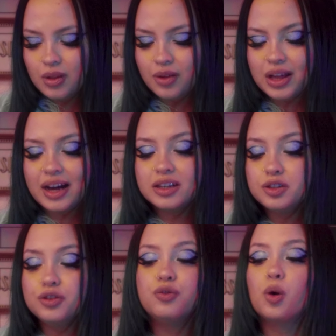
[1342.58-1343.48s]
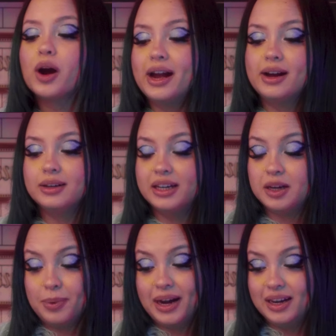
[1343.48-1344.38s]
That is euphoria in
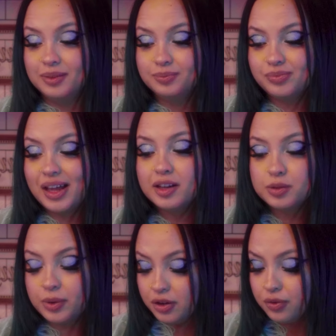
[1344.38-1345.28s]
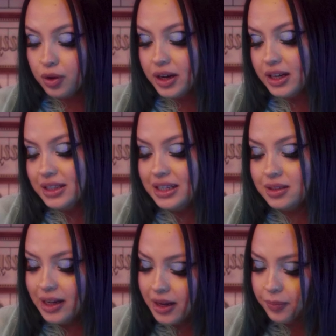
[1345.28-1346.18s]
a bite. That is what euphoria
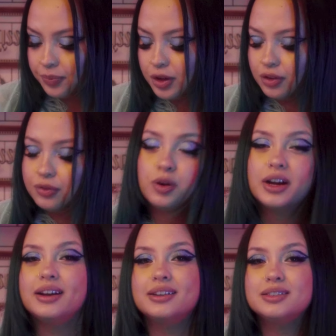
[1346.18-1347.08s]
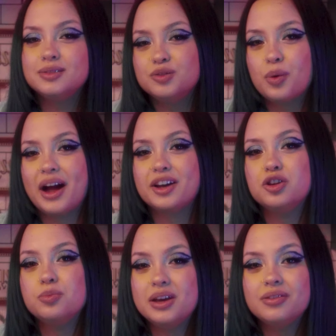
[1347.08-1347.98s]
tastes like. Euphoria is
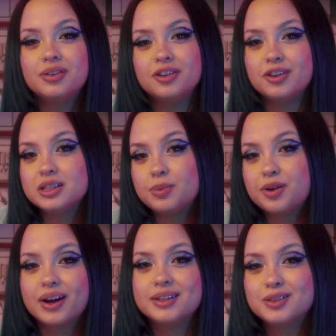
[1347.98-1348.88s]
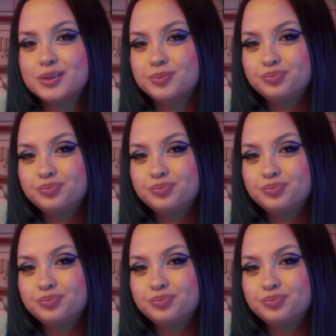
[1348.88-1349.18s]
Wagyu beef and crispy rice.